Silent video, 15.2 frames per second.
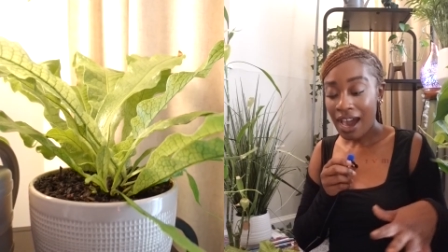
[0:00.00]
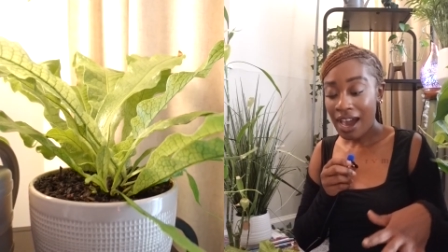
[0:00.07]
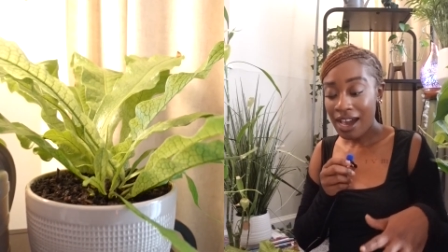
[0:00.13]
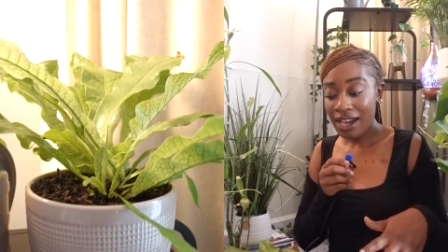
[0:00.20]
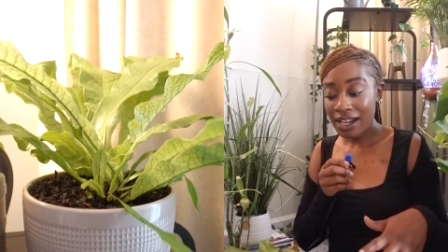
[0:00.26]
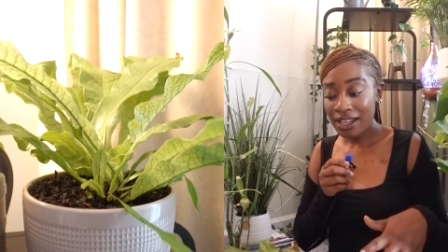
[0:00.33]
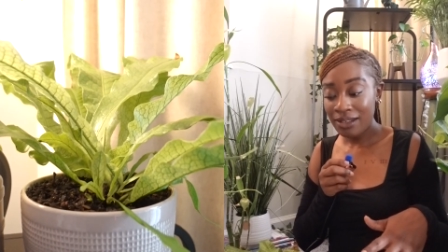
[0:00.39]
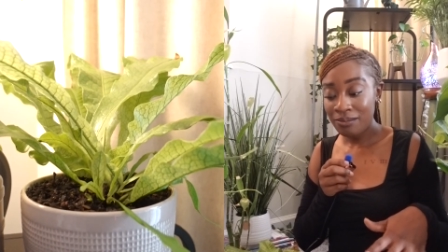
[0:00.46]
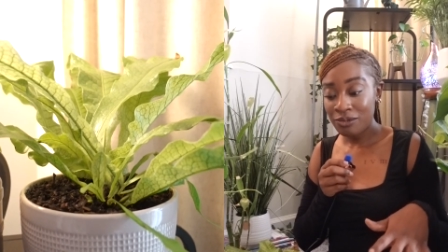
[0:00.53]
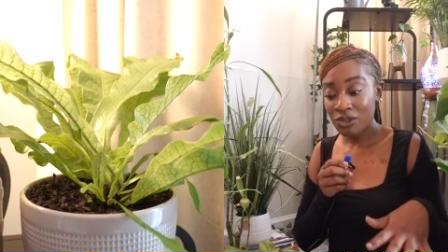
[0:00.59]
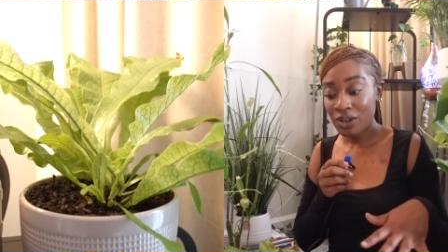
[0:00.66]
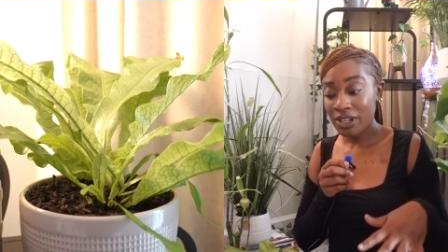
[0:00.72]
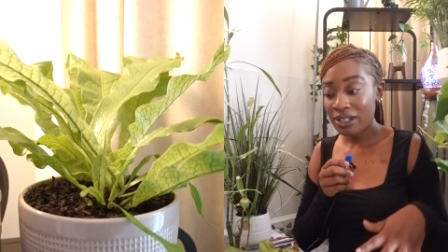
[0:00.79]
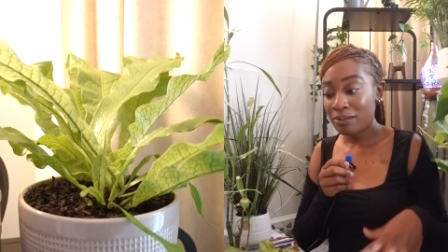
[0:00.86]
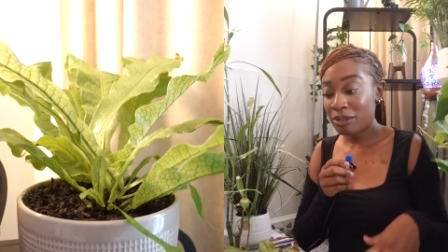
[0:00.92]
I'm
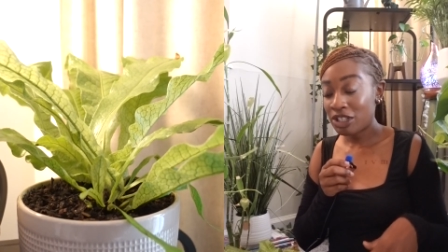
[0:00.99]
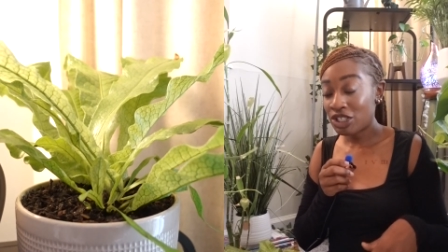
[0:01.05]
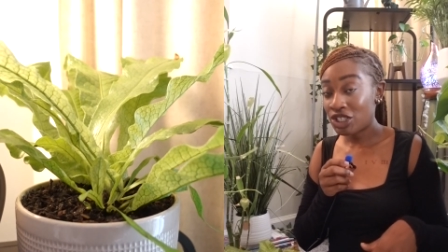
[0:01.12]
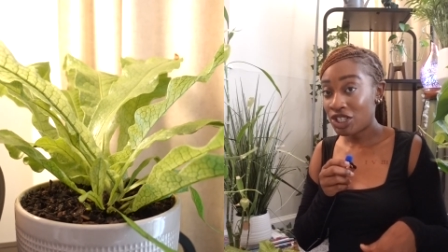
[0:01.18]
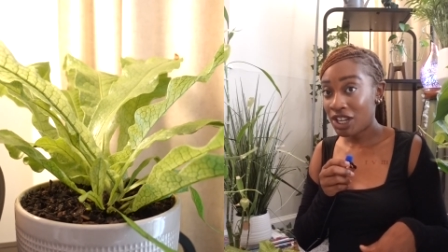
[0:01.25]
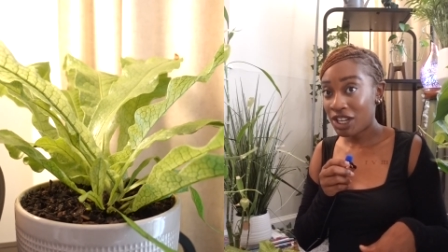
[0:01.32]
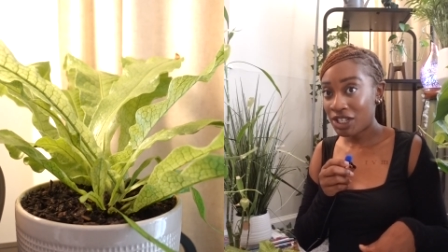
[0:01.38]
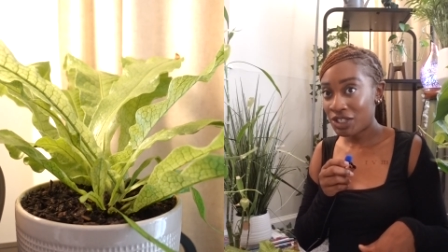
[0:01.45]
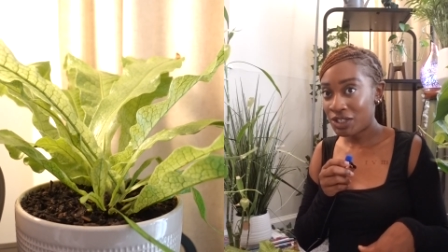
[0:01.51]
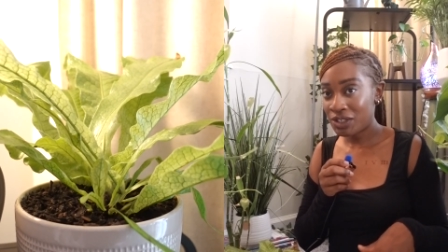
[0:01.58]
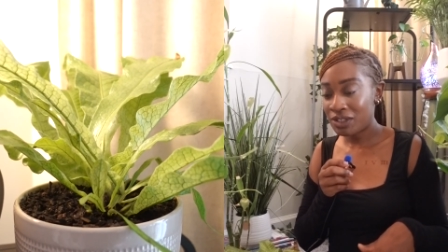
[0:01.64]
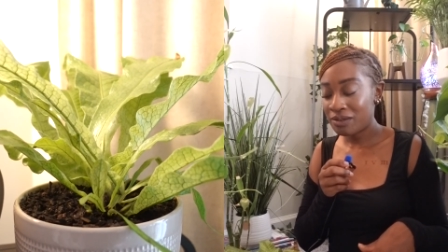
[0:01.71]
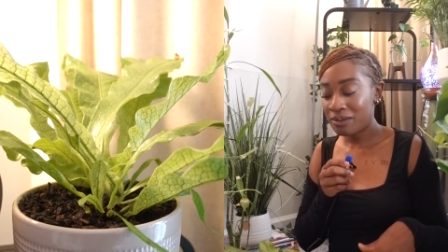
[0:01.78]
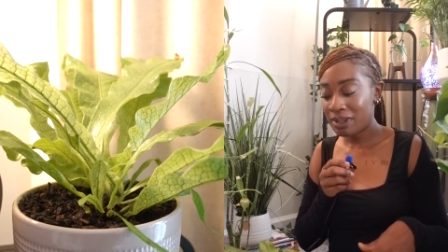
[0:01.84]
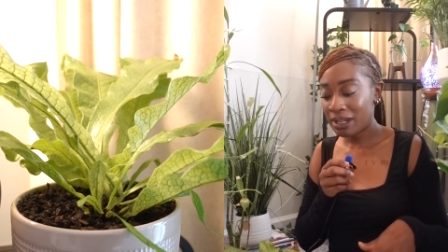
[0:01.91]
trying to mix
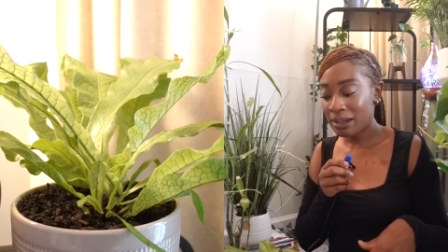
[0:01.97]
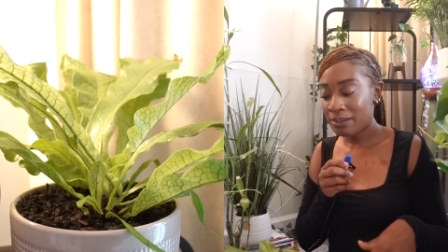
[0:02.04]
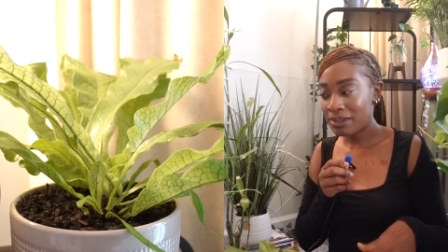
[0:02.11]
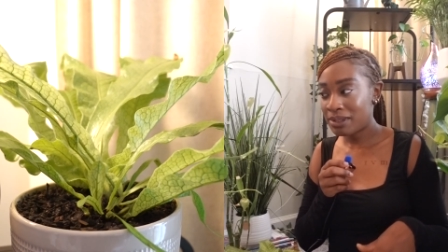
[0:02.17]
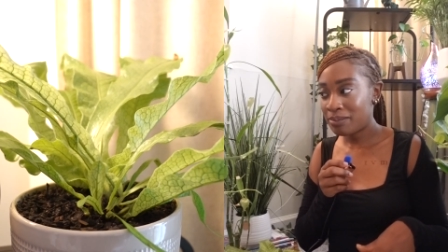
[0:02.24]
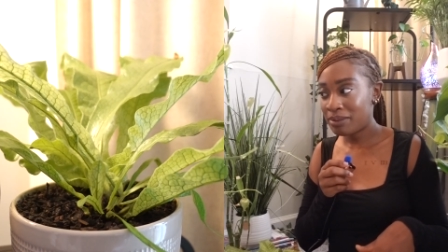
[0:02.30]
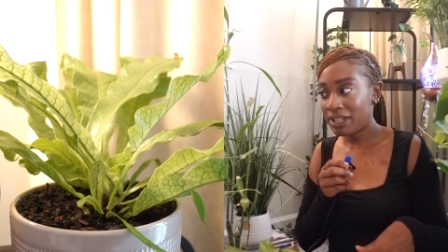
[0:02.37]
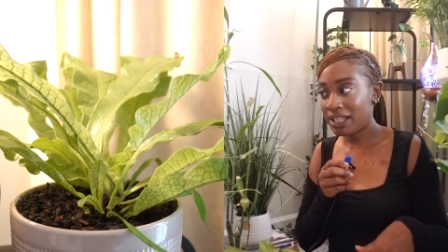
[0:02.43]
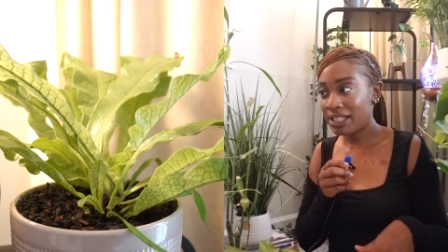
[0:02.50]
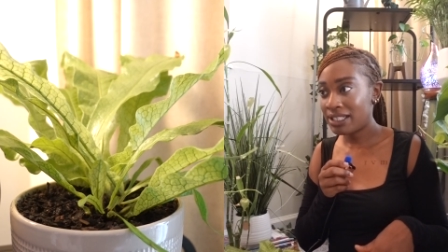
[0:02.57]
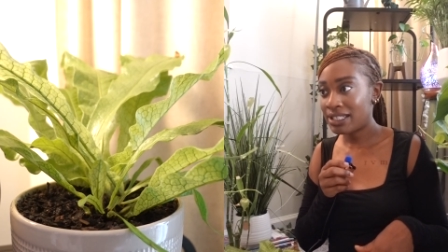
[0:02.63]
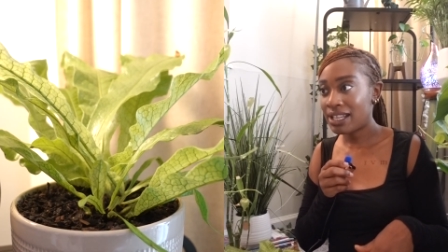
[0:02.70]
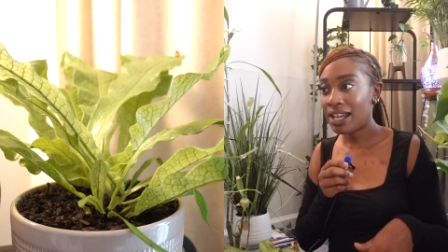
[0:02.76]
textures when it comes to plants.